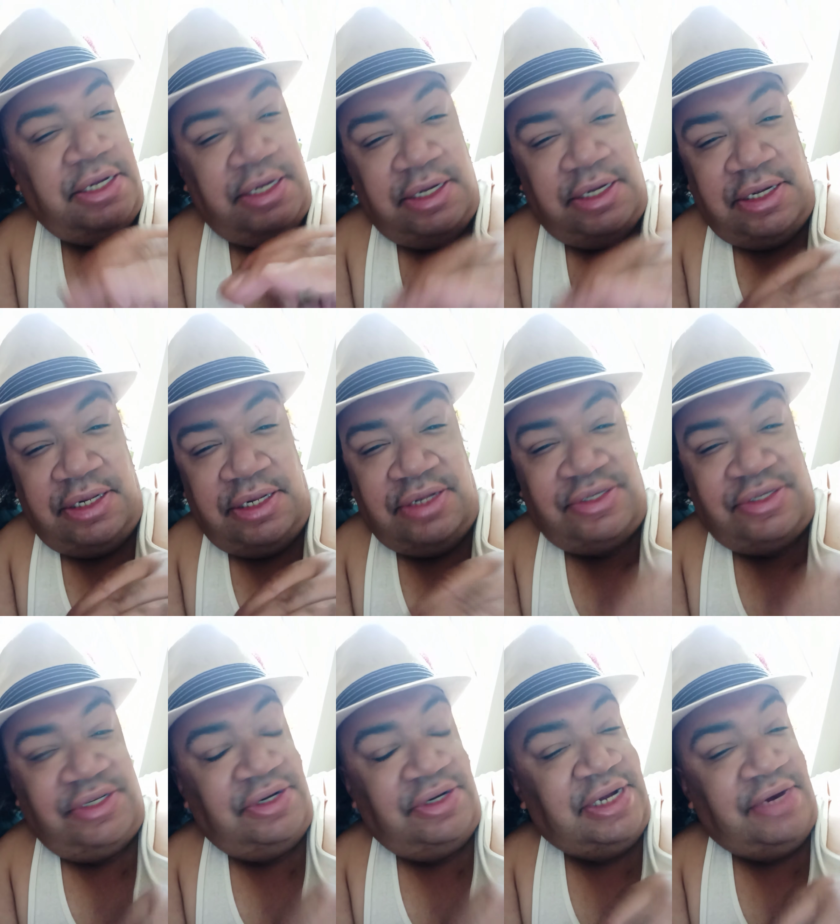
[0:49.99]
there's
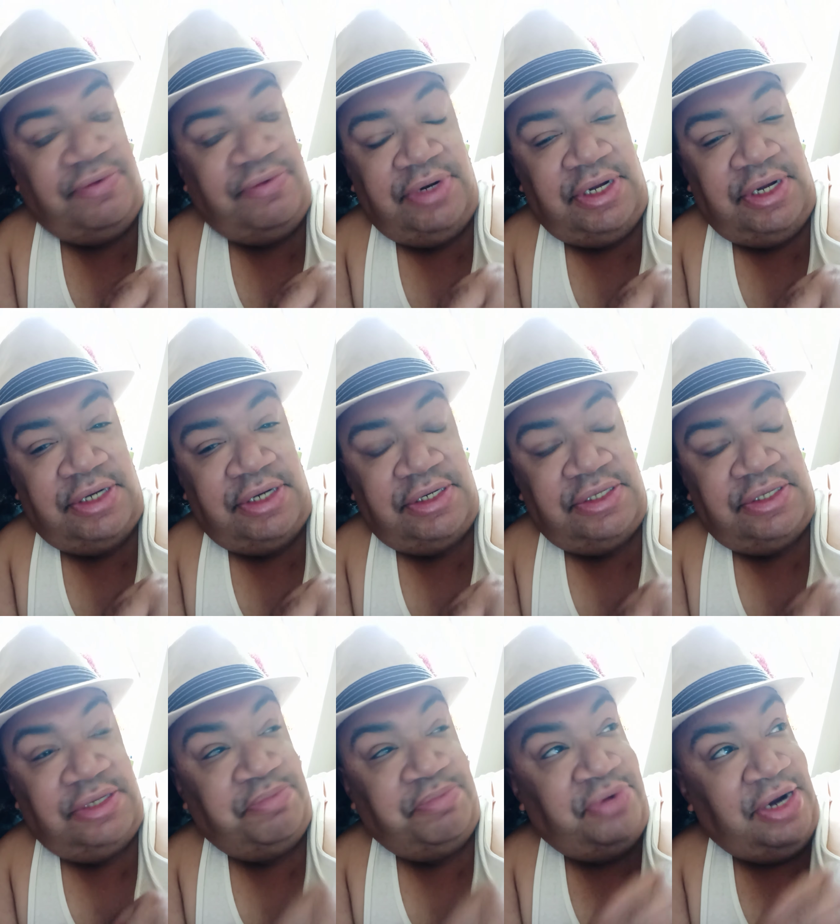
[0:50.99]
still a lot of reluctance, the
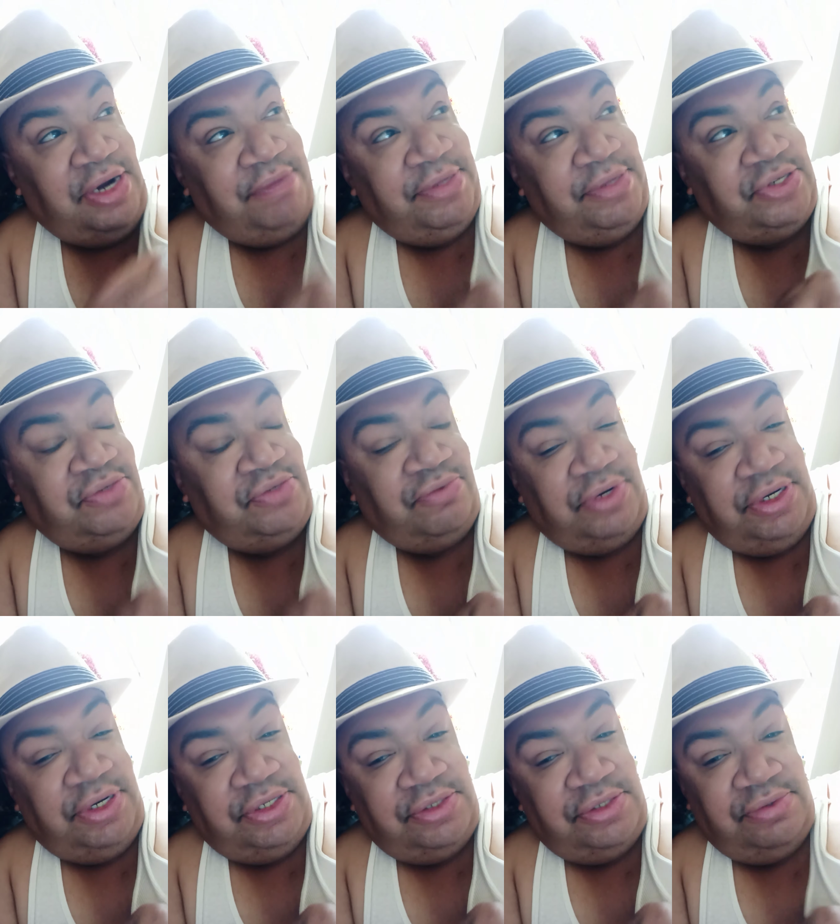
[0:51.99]
problem that you run
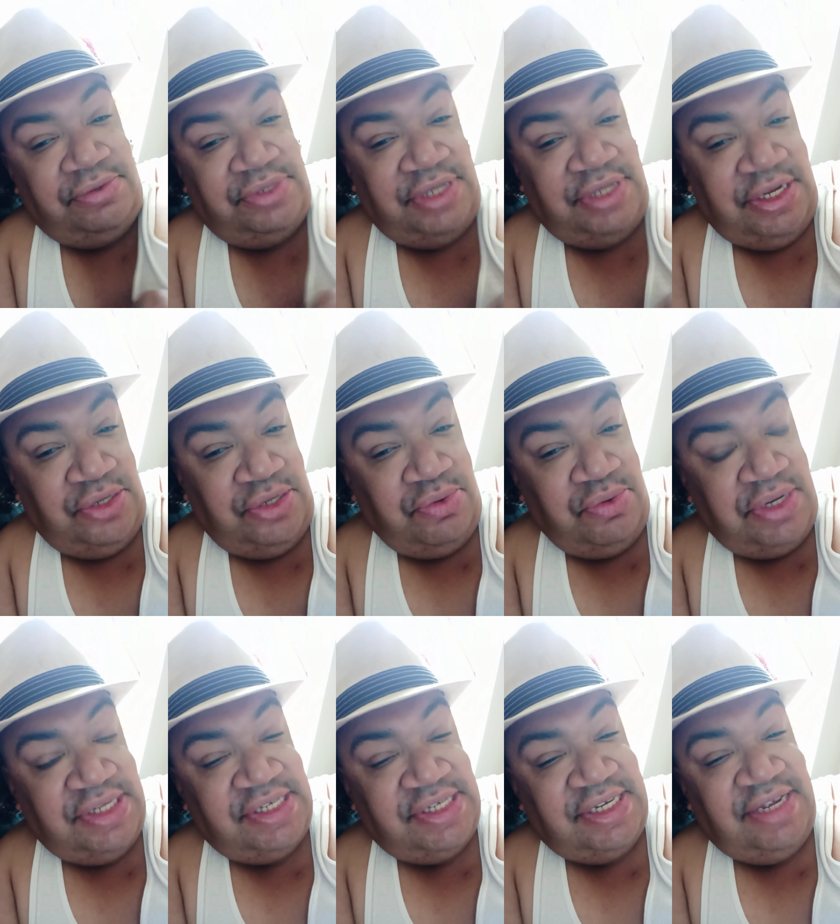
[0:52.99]
into is that you can
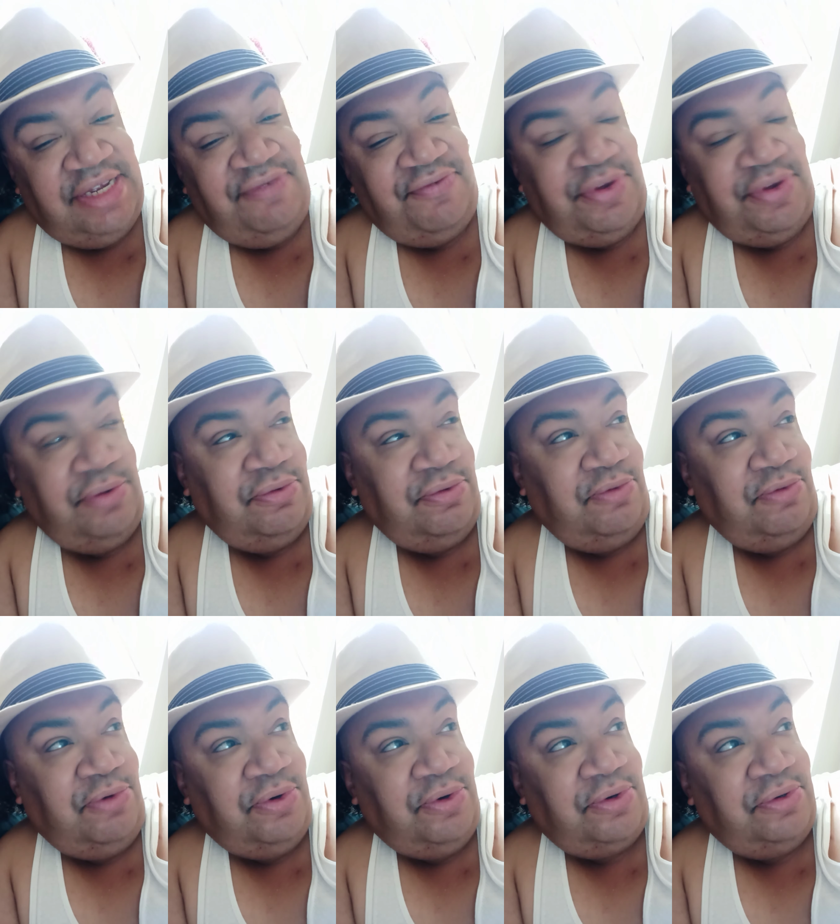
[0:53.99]
say federal
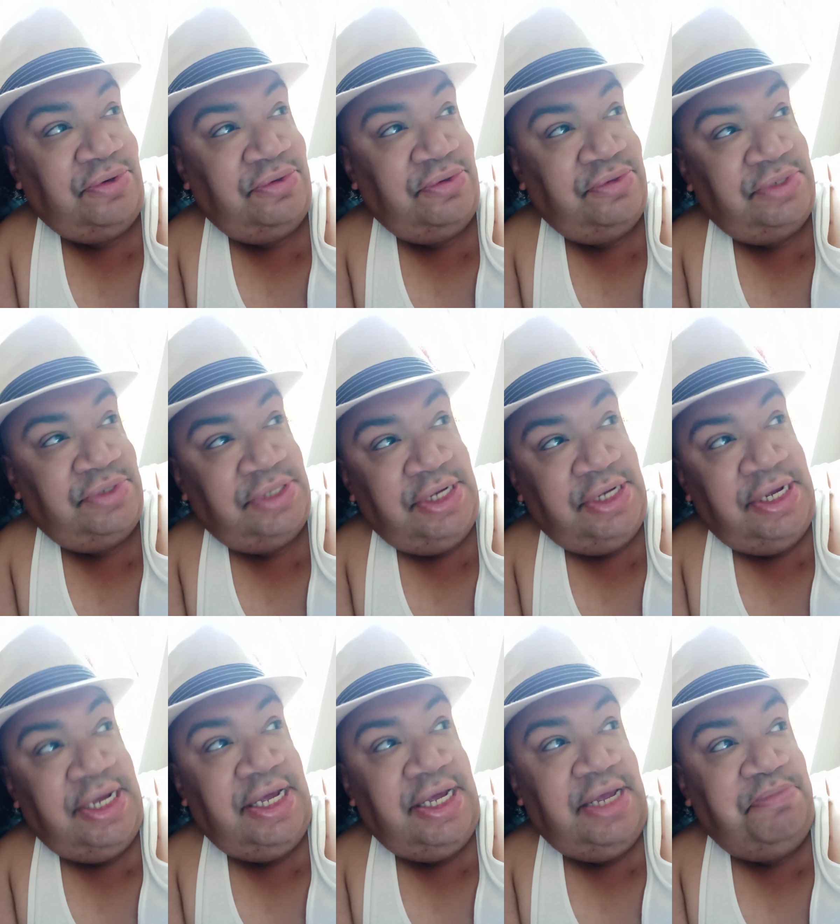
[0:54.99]
workers
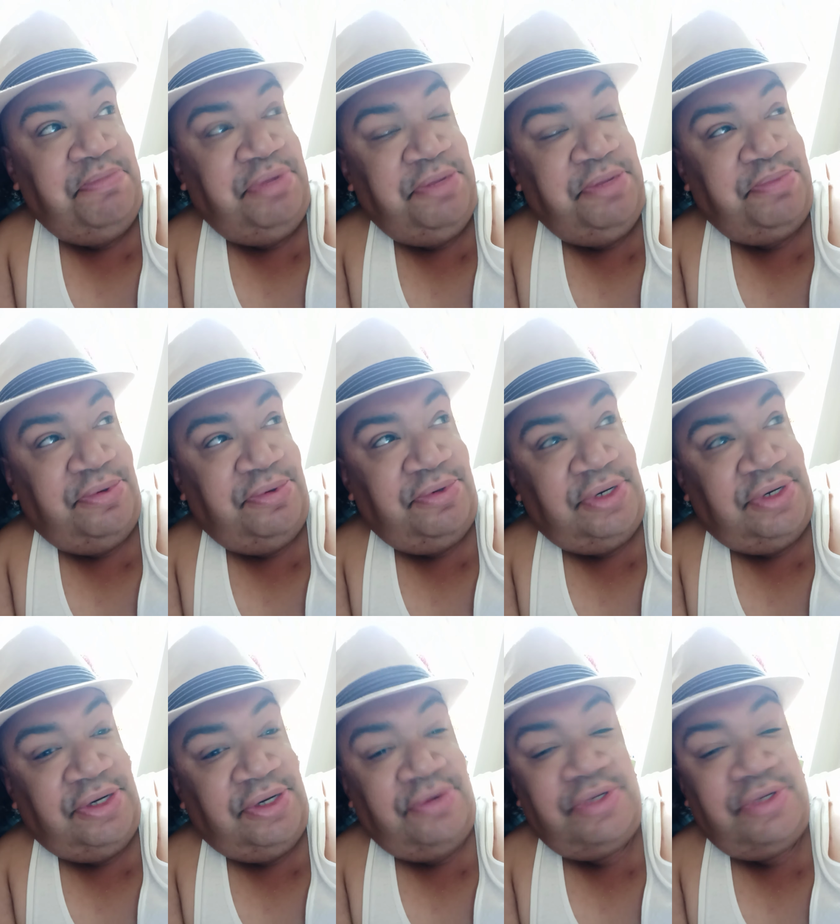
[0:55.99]
and people
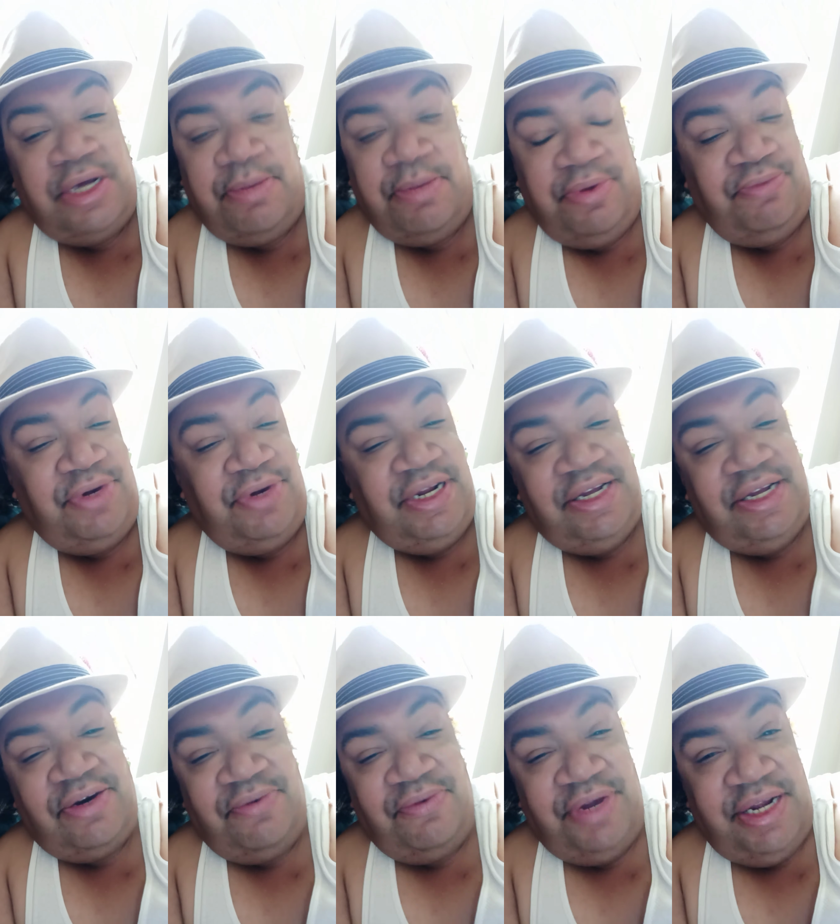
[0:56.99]
close, but wouldn't they
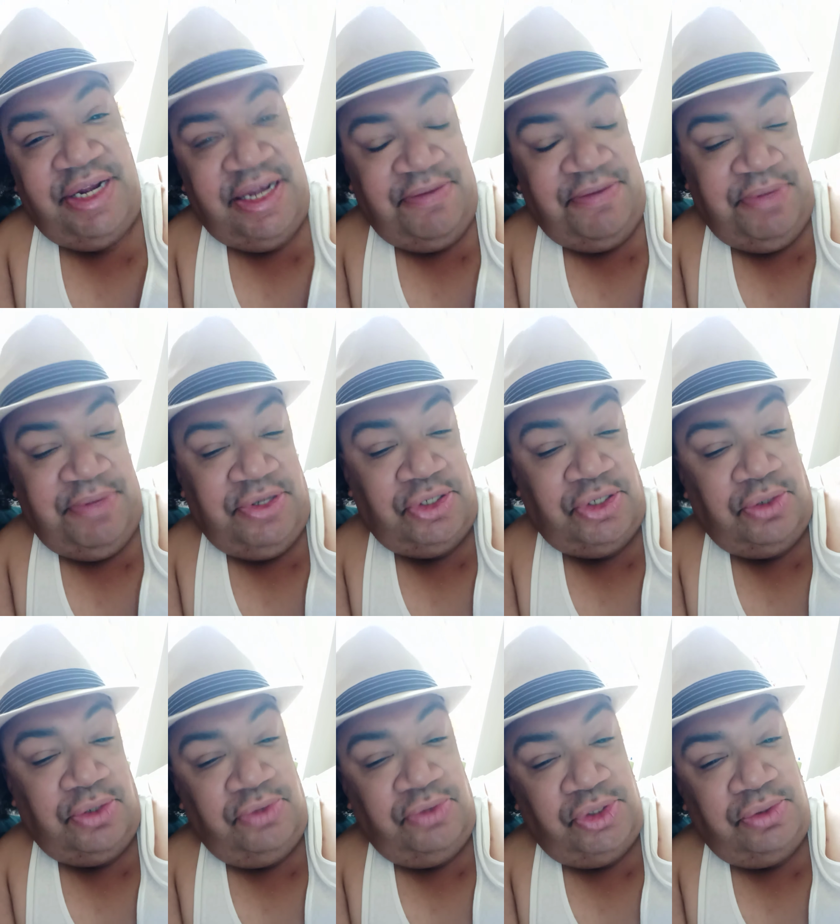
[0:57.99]
already have been
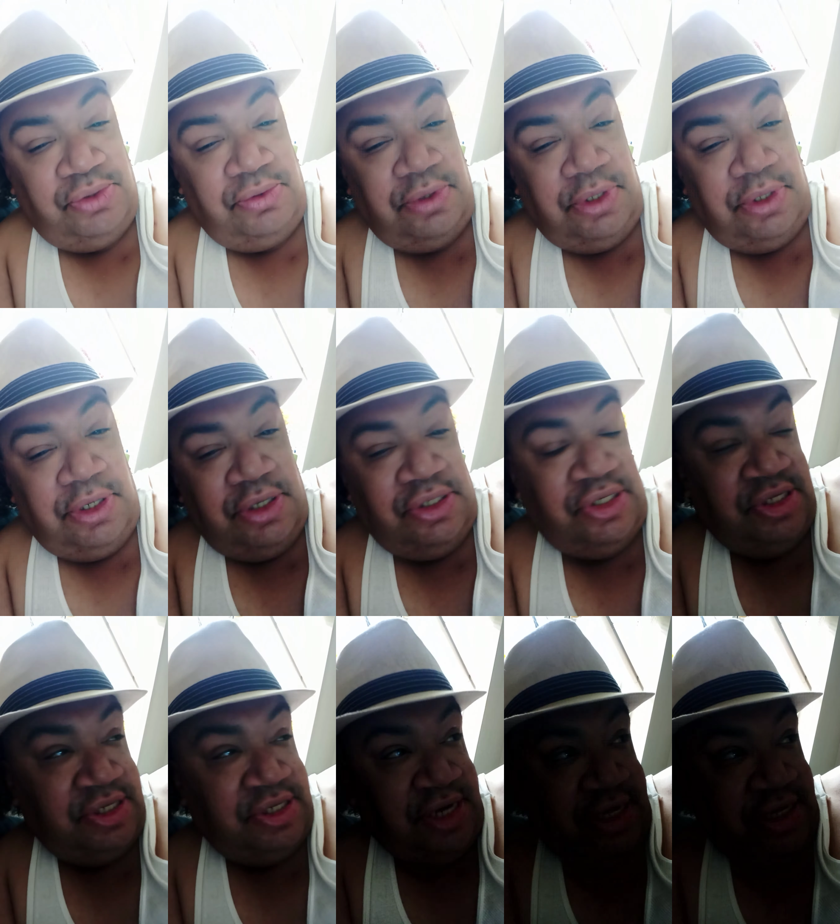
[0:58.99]
told to, just like the